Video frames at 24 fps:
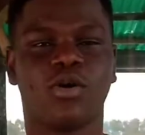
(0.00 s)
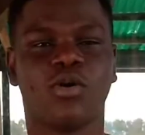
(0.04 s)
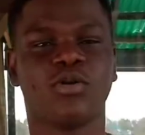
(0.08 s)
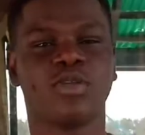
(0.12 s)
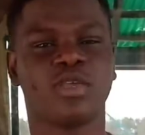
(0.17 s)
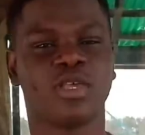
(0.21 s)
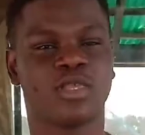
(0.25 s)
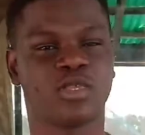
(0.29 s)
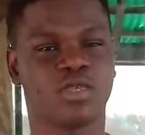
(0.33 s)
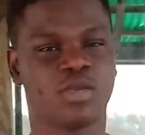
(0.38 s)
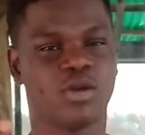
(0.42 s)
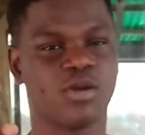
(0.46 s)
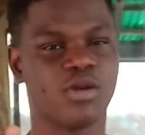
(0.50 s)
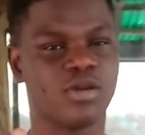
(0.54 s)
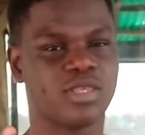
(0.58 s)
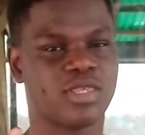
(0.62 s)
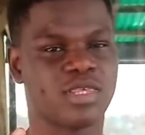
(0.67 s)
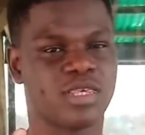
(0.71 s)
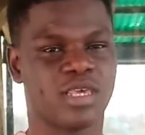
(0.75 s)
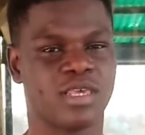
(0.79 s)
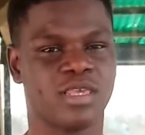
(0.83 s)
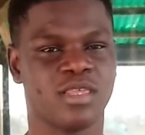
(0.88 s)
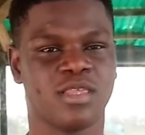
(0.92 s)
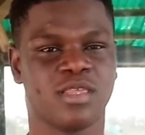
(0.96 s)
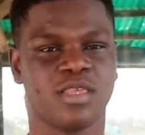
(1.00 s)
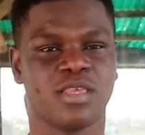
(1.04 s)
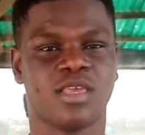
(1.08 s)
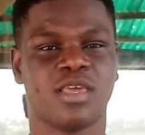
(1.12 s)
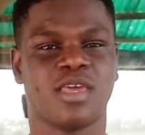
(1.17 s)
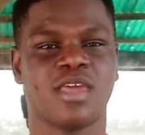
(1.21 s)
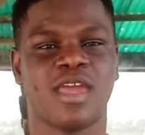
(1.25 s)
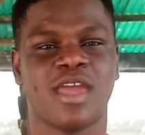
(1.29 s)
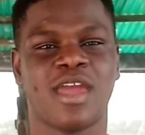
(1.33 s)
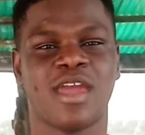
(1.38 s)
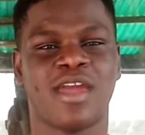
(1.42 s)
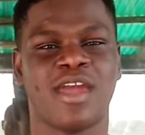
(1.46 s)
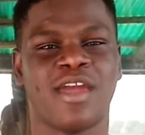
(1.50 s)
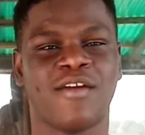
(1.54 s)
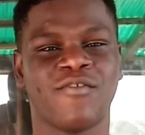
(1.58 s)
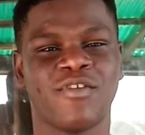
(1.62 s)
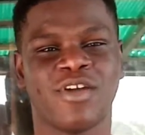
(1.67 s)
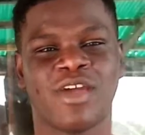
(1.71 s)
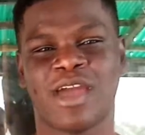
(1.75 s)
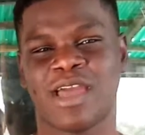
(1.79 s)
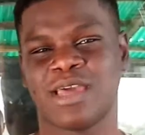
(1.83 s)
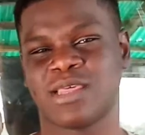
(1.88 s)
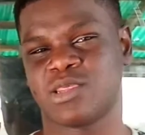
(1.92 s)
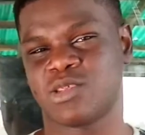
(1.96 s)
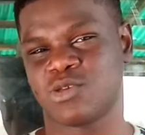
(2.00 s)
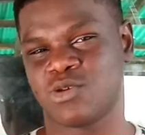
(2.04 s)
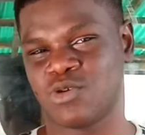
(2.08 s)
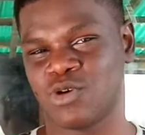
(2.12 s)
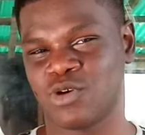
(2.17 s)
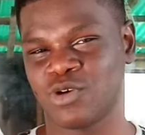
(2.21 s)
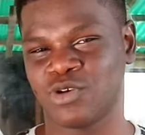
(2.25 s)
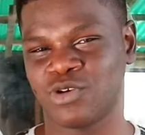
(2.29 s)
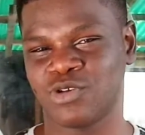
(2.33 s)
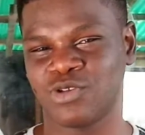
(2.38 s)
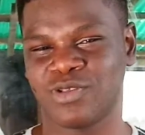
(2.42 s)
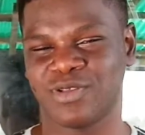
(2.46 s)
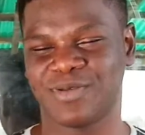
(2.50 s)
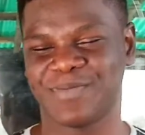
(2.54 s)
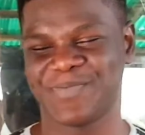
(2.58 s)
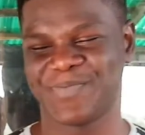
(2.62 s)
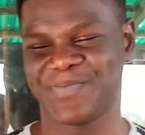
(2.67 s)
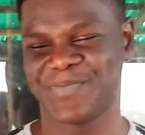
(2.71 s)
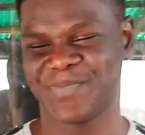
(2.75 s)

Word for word: So the third thing every guy struggles